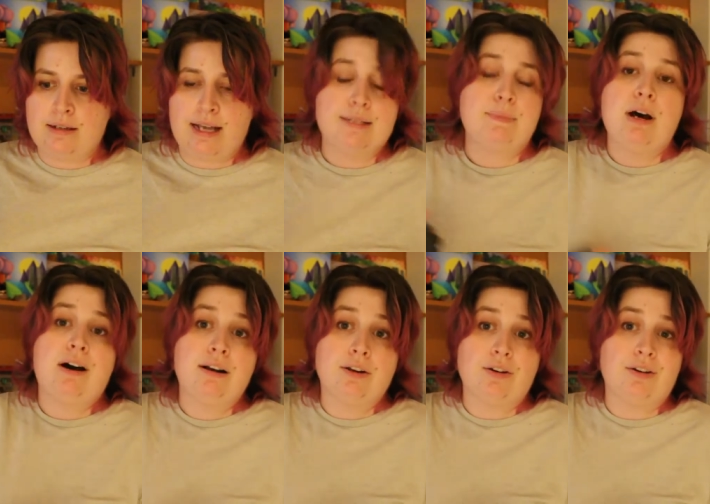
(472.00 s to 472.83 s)
As
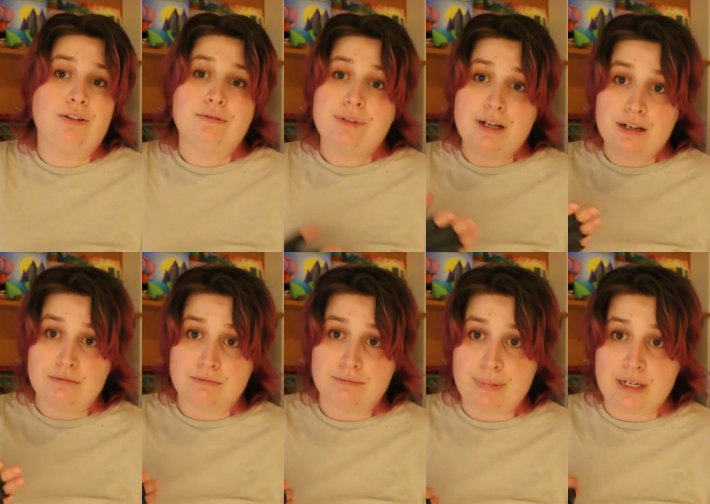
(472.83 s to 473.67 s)
part of
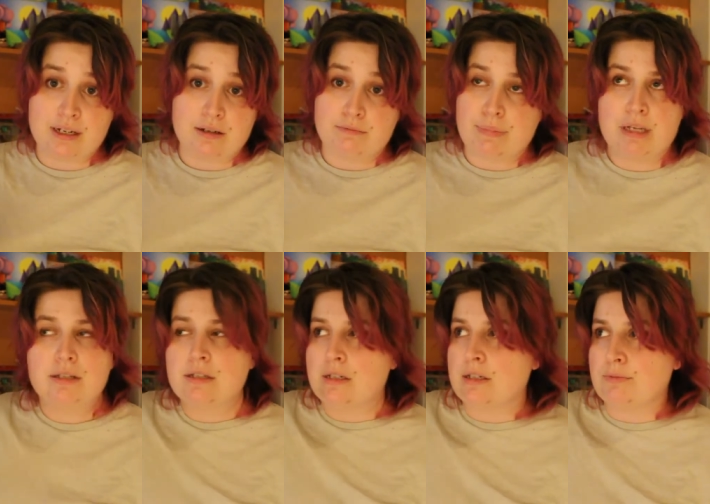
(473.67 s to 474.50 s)
um, being
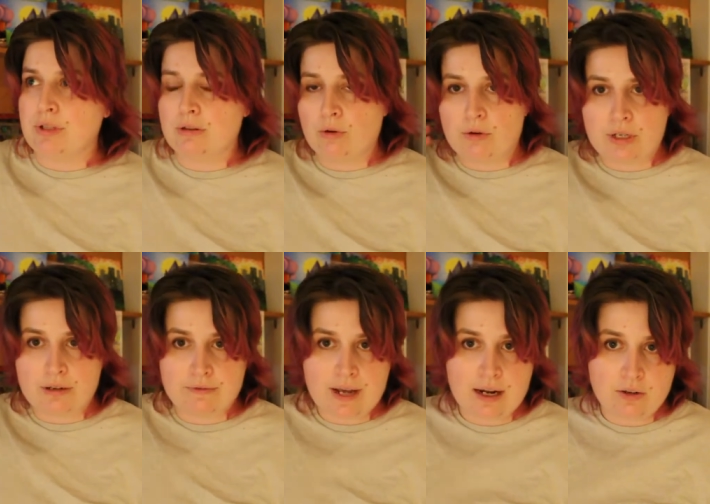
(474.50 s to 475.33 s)
besties with all
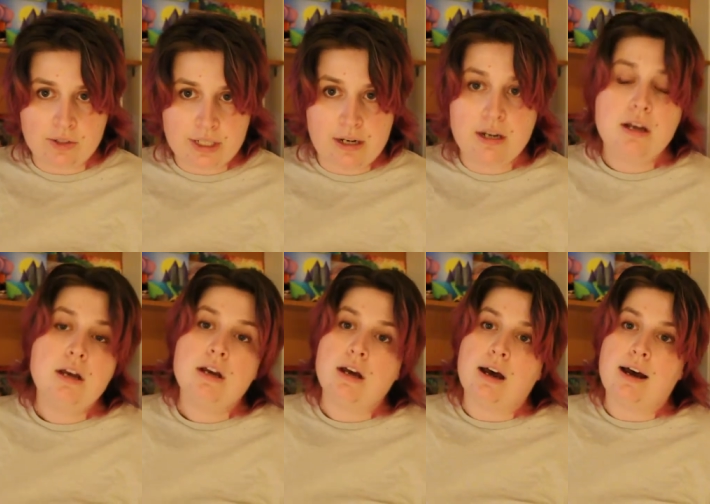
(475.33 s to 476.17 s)
your faculty,
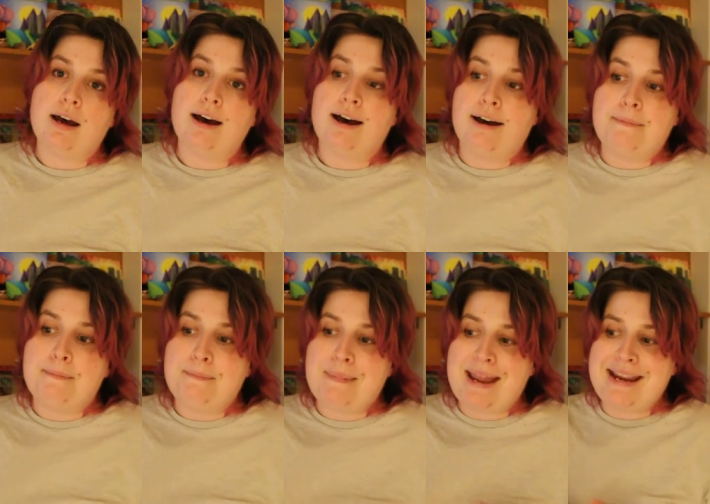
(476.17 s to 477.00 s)
uh,
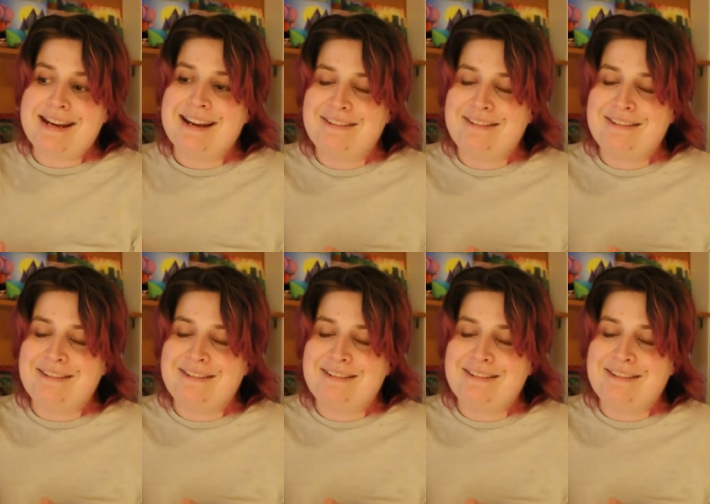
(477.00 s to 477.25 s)
make